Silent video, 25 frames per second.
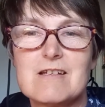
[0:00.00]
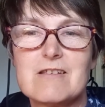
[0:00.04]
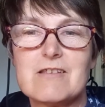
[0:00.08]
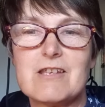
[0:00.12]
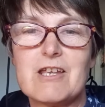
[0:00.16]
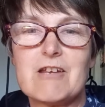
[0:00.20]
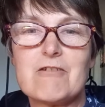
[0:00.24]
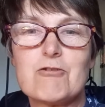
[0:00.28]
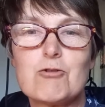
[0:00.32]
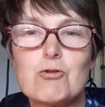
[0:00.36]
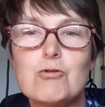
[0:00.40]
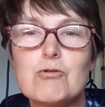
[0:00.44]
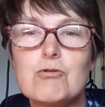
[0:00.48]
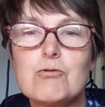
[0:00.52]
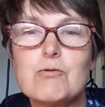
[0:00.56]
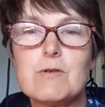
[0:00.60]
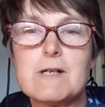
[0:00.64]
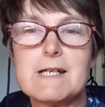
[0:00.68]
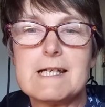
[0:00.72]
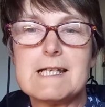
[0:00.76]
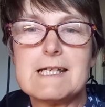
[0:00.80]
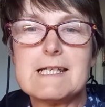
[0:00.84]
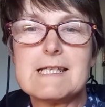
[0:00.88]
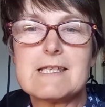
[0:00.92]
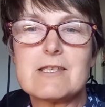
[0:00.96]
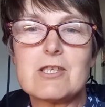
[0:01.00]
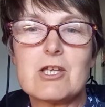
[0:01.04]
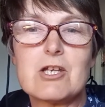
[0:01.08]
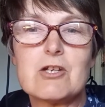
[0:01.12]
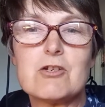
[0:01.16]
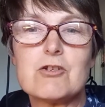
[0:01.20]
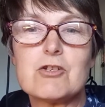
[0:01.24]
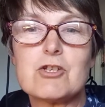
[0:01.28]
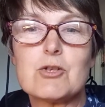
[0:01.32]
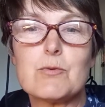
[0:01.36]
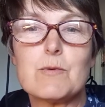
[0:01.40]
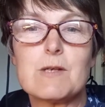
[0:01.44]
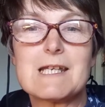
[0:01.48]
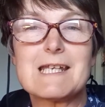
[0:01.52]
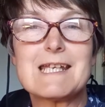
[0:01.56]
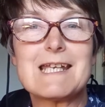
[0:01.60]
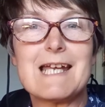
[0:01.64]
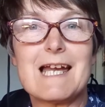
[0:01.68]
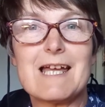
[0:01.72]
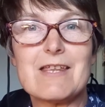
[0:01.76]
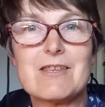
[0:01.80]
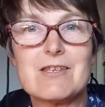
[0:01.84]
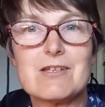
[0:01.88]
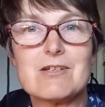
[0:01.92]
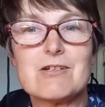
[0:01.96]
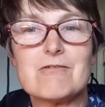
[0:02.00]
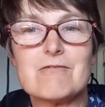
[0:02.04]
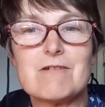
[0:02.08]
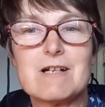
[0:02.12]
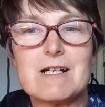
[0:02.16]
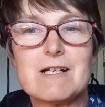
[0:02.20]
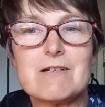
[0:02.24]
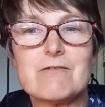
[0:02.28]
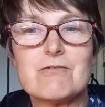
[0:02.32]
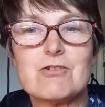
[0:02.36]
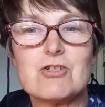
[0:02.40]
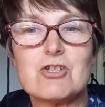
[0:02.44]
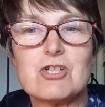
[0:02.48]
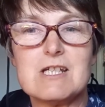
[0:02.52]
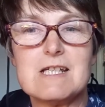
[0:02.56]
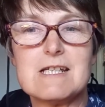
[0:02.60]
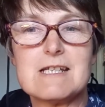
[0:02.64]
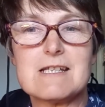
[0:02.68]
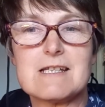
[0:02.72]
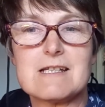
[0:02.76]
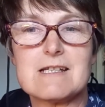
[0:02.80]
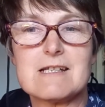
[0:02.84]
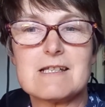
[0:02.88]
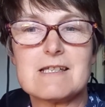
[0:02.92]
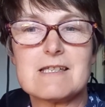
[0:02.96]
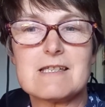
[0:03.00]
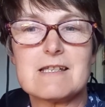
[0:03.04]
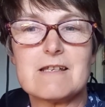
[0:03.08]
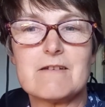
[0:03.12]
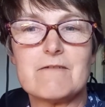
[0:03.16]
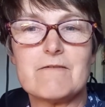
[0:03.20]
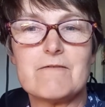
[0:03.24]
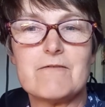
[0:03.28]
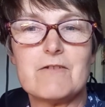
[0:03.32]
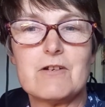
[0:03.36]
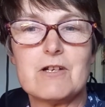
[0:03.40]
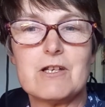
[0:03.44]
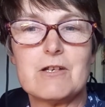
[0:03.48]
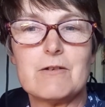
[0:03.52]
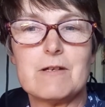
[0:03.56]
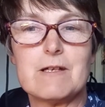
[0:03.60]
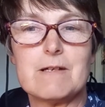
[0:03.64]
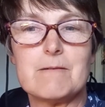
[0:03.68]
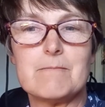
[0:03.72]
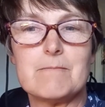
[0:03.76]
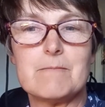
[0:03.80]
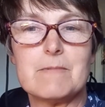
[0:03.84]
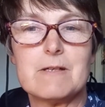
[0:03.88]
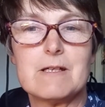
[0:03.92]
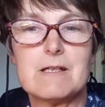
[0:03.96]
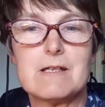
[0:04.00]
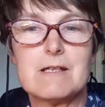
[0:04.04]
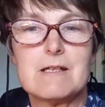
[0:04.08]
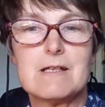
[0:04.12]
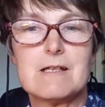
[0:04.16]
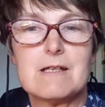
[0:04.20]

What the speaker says: They are always those who are gathered around Jesus and follow him.